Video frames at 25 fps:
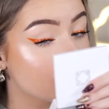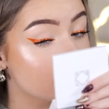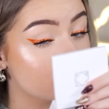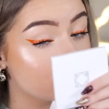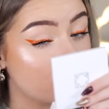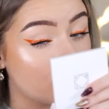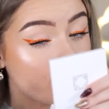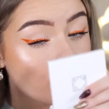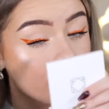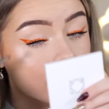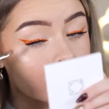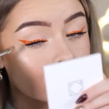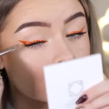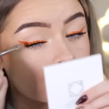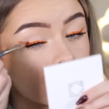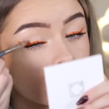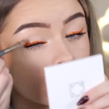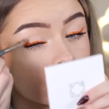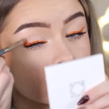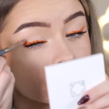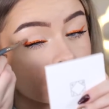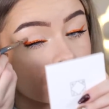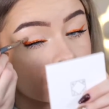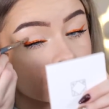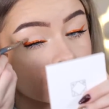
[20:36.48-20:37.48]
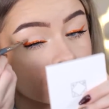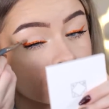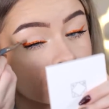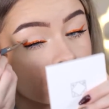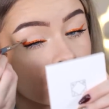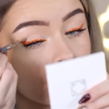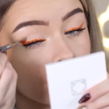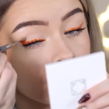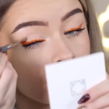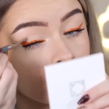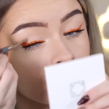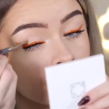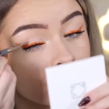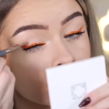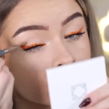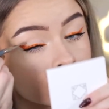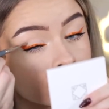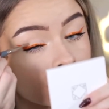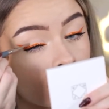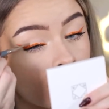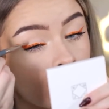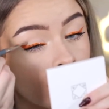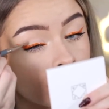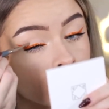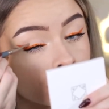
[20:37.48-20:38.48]
This orange one is actually taking its
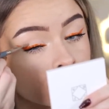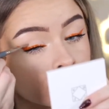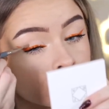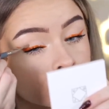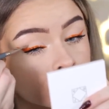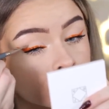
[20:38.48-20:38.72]
time to